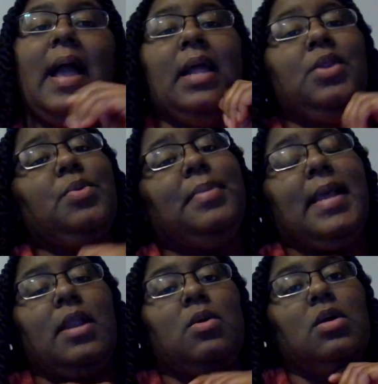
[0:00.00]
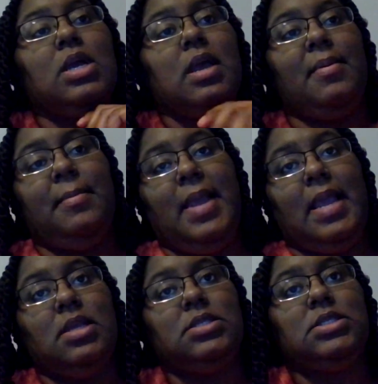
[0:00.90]
I do plan on coming
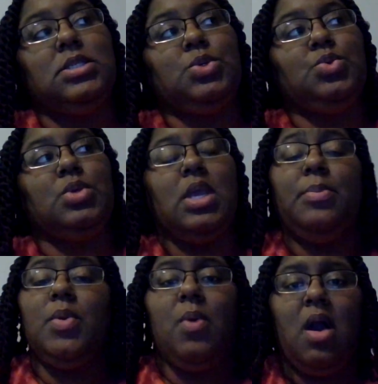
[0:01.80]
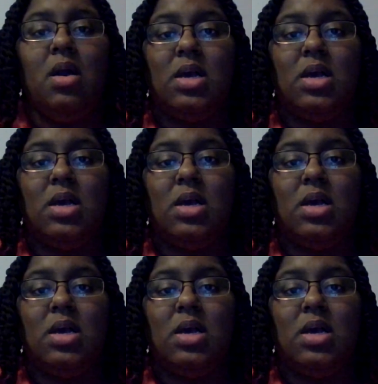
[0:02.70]
back to keep you all